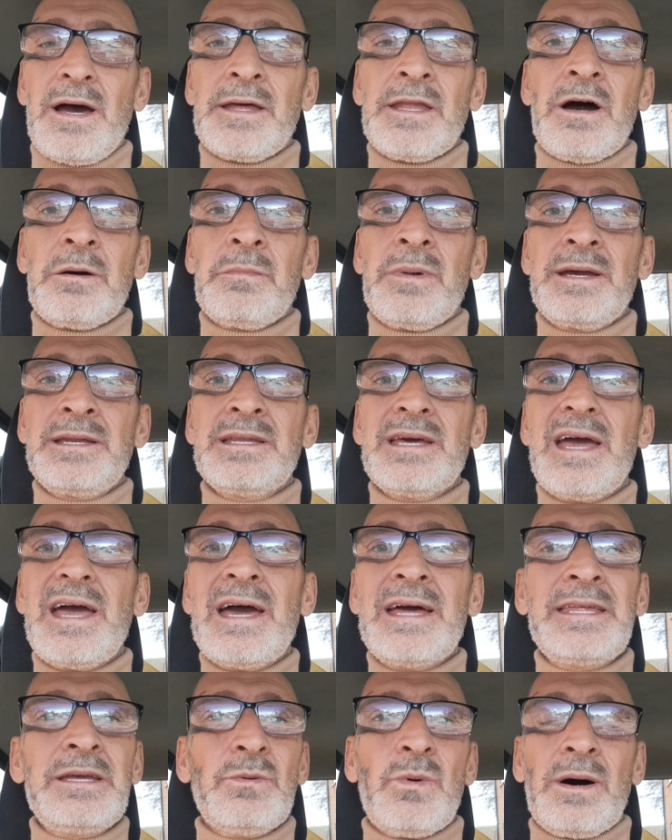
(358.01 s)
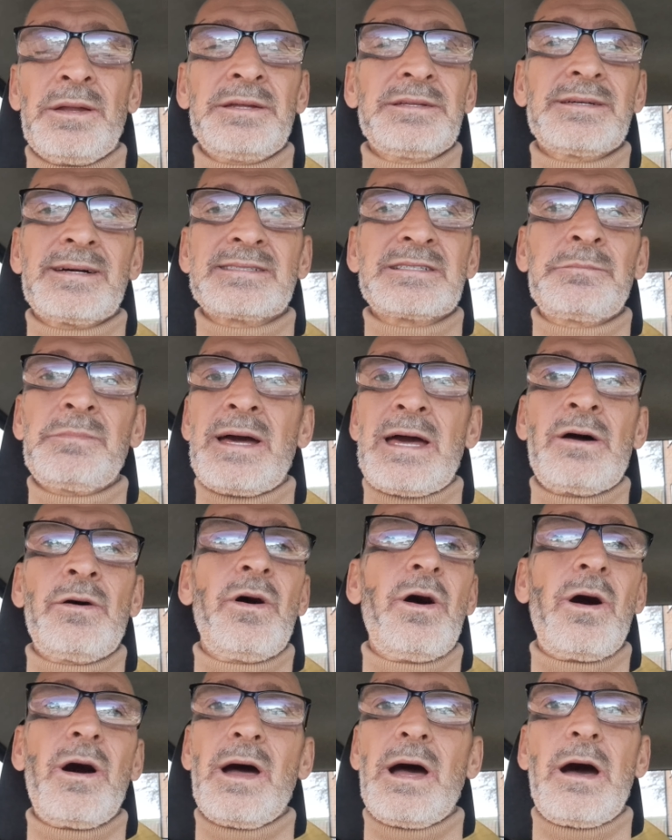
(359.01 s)
and I mean anyone, it doesn't matter
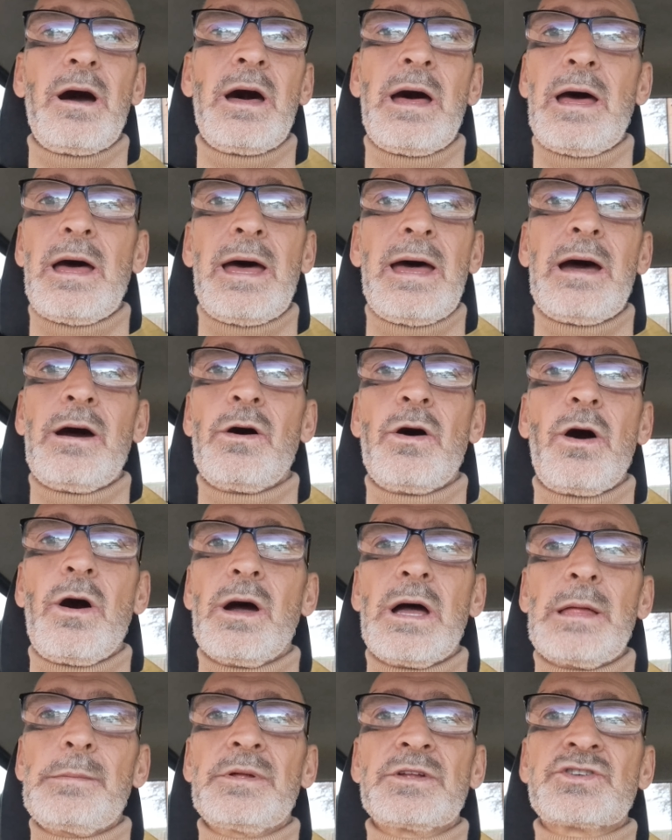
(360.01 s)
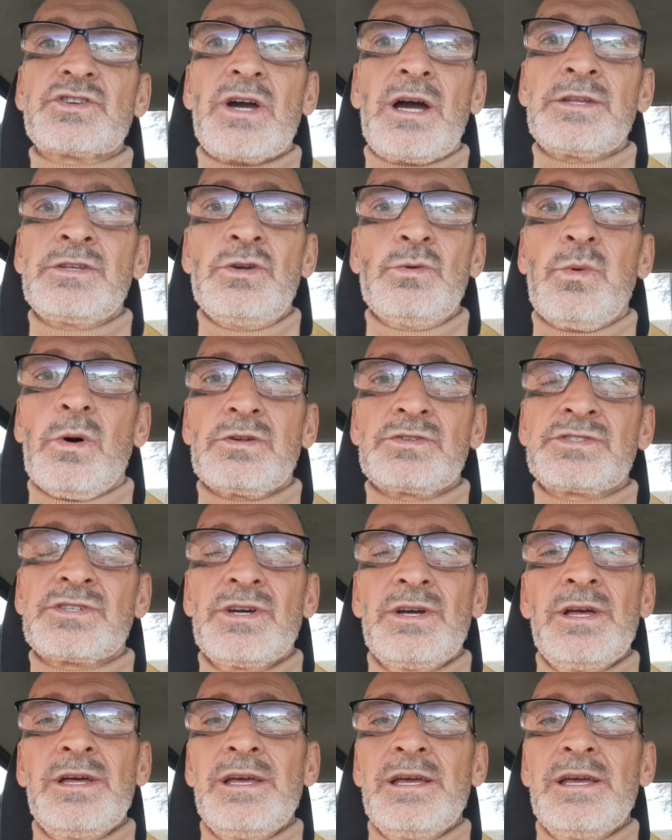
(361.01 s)
how, how high up the chain you was,